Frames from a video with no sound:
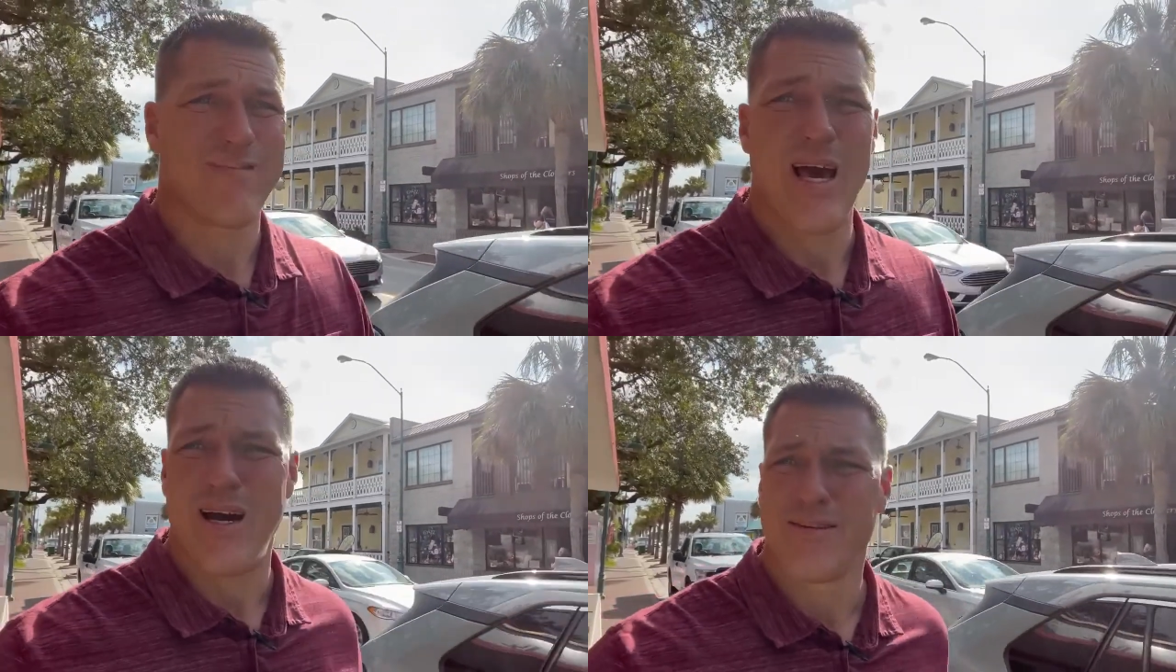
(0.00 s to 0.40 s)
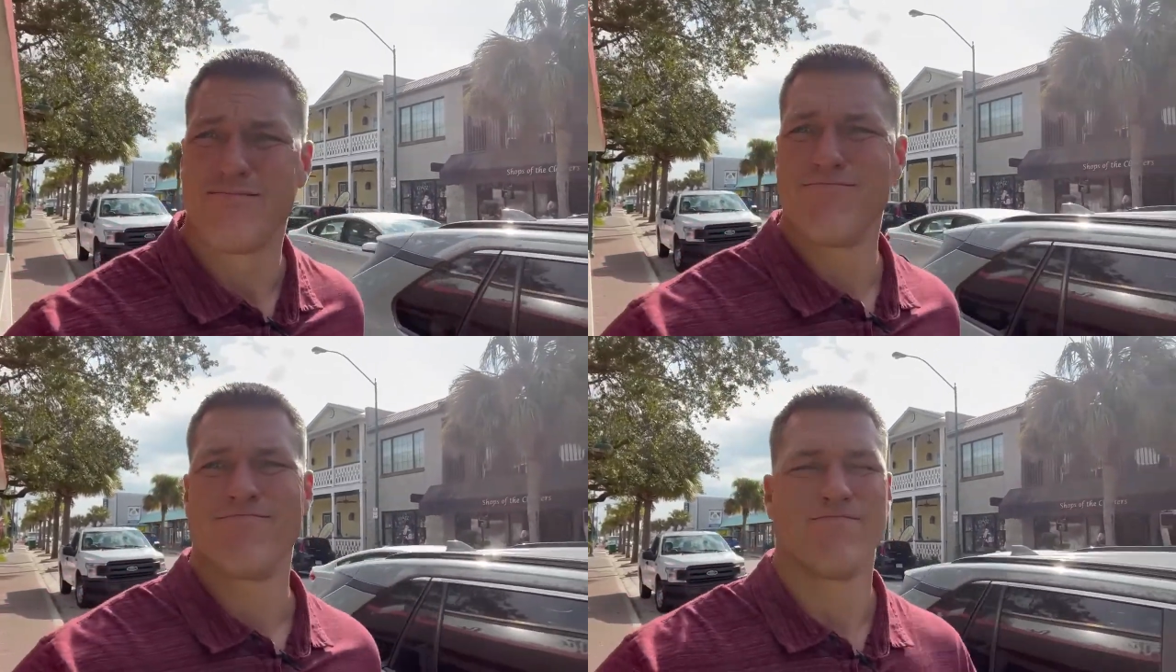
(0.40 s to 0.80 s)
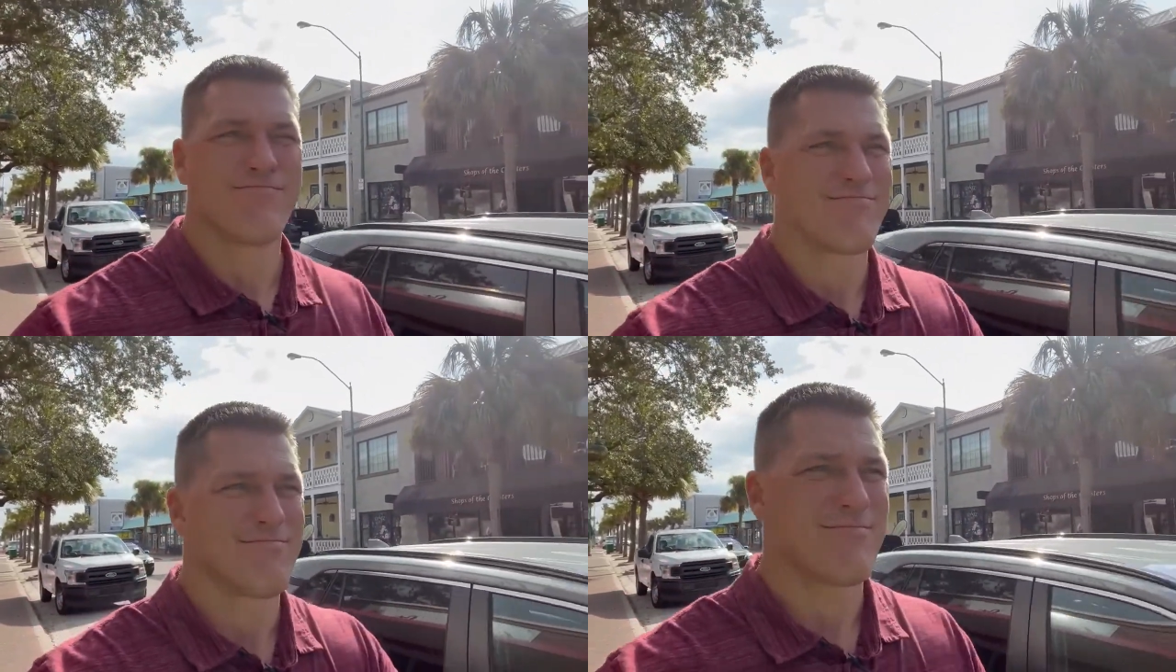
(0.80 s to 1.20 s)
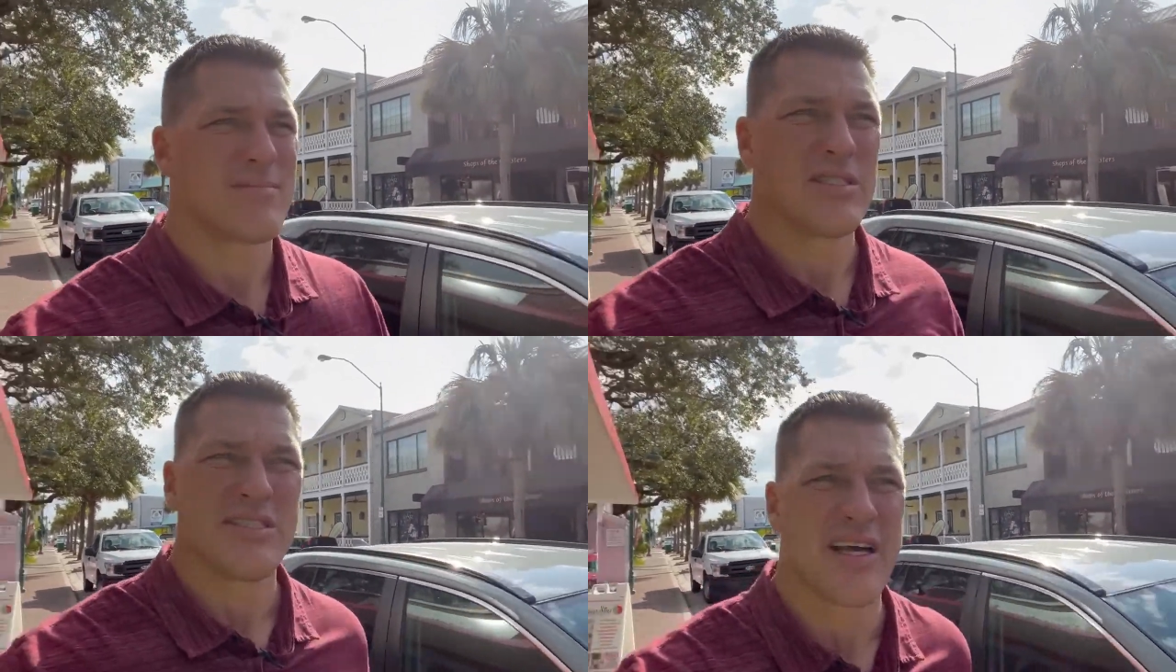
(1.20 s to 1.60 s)
Yeah,
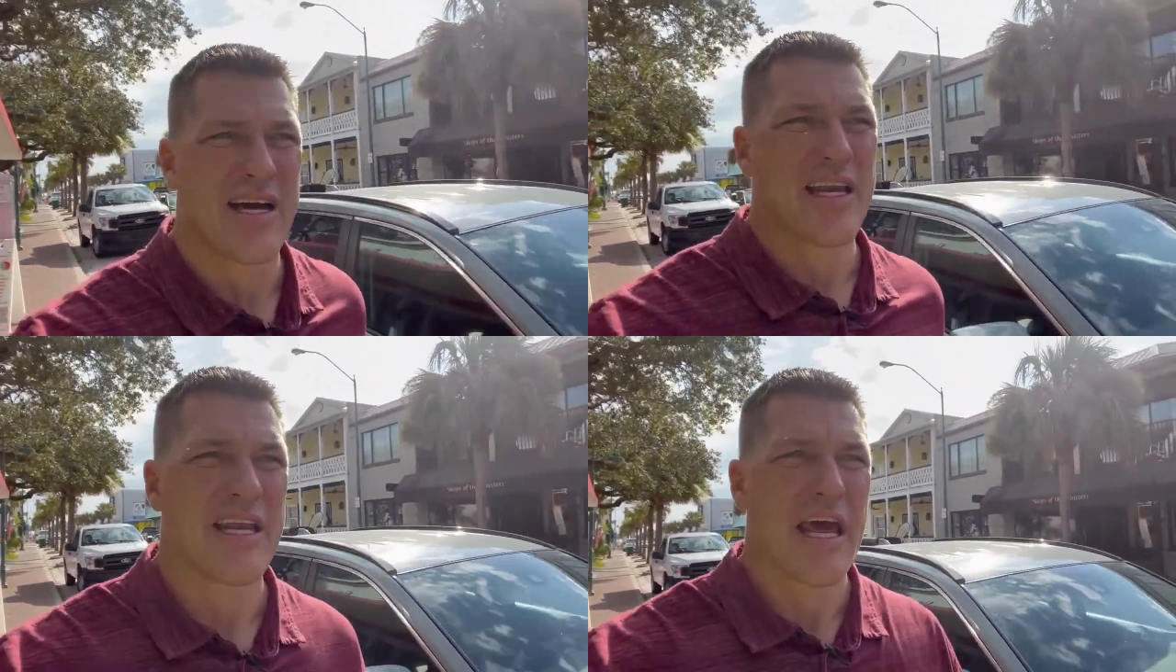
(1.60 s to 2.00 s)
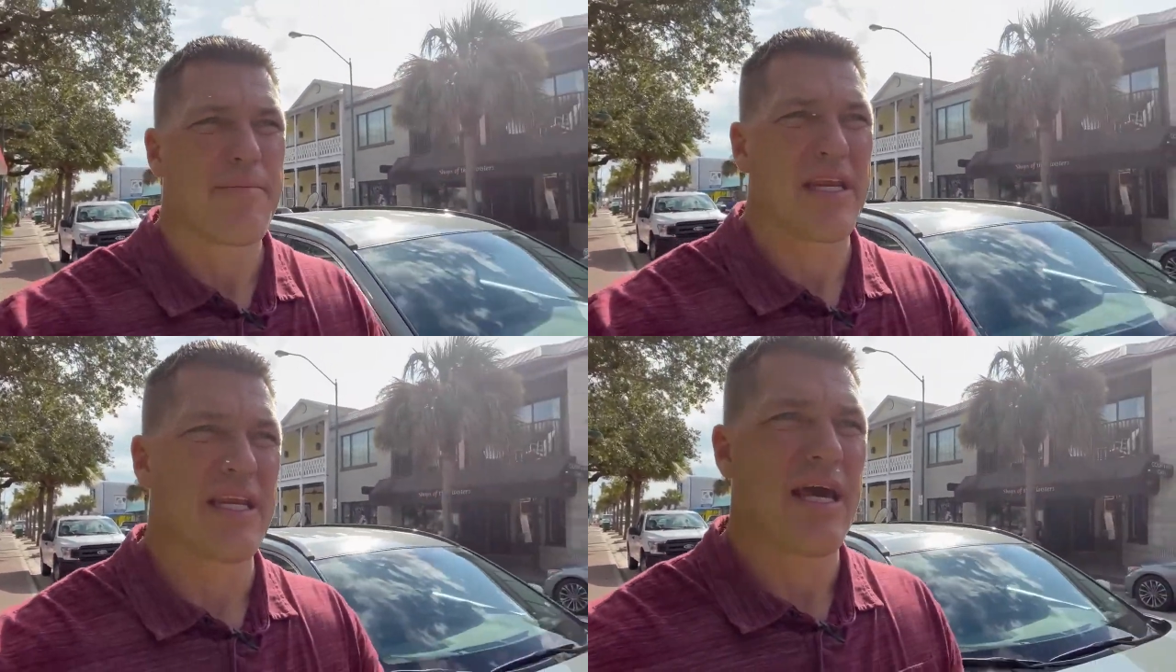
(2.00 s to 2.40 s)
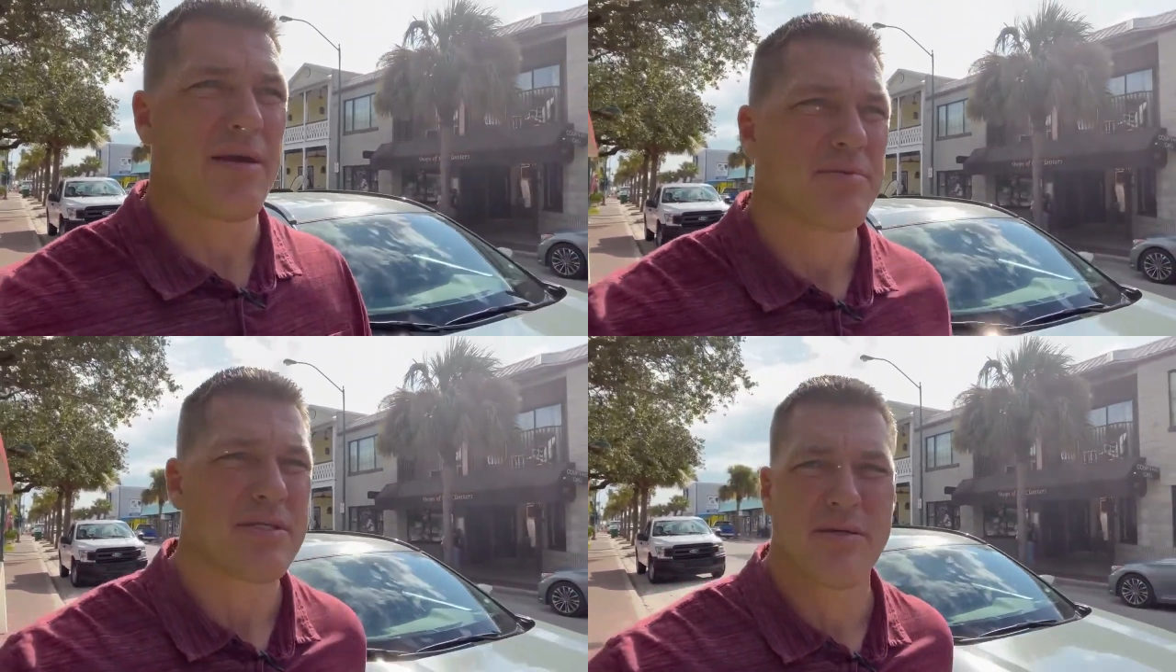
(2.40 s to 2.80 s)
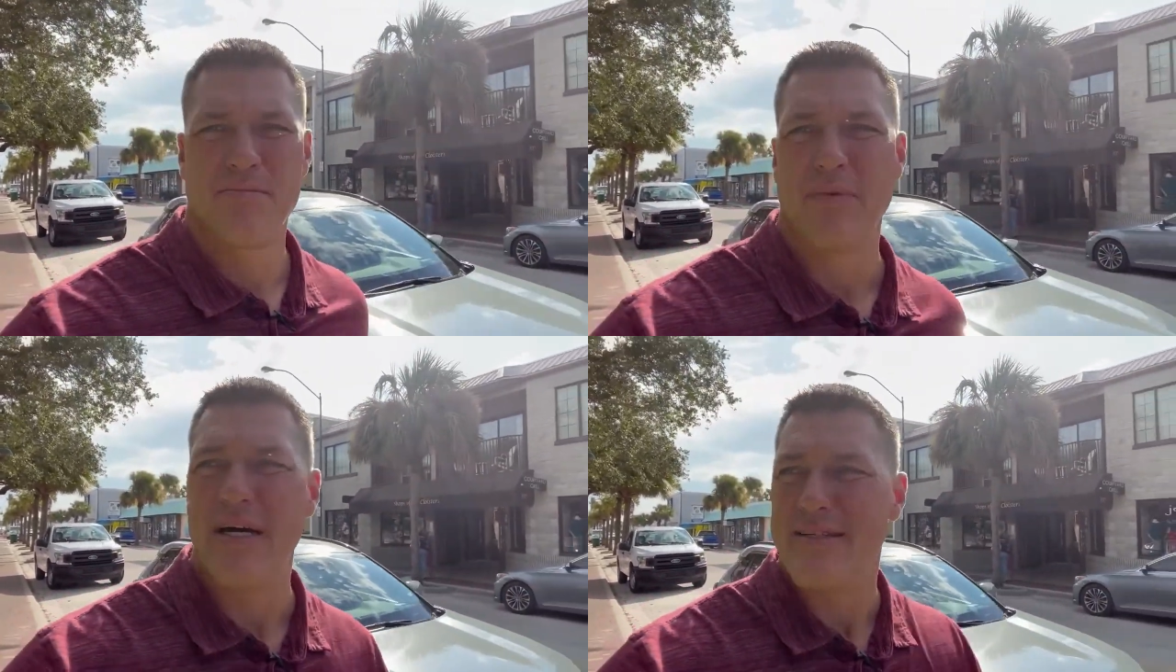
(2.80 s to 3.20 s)
not gonna name any names,
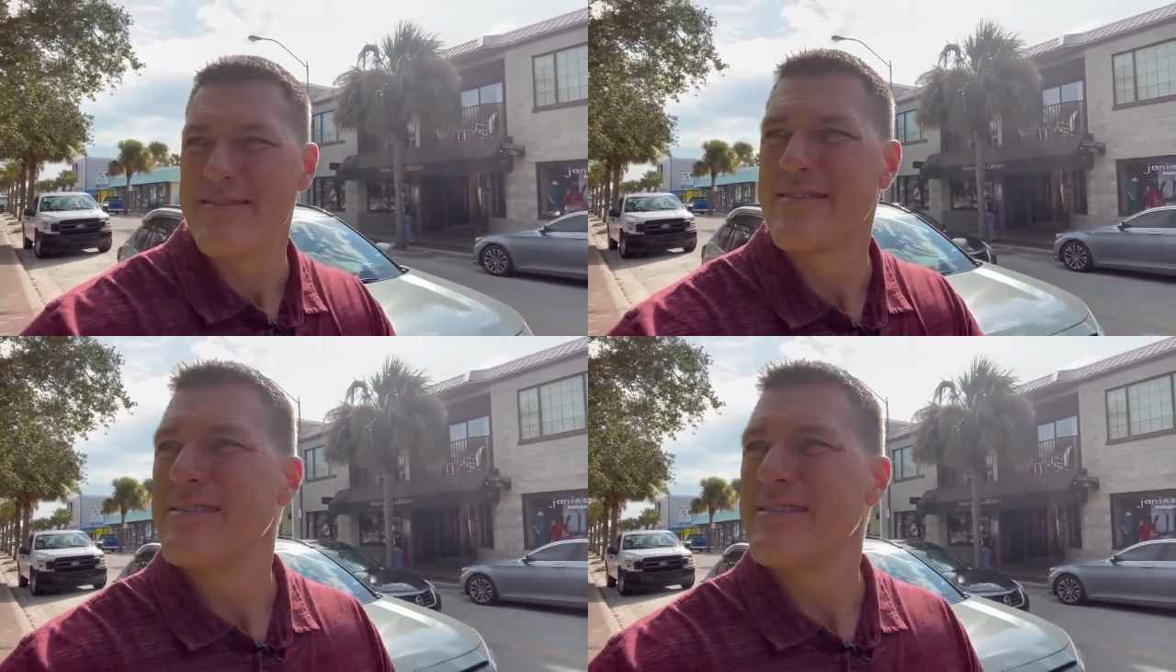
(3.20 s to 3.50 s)
but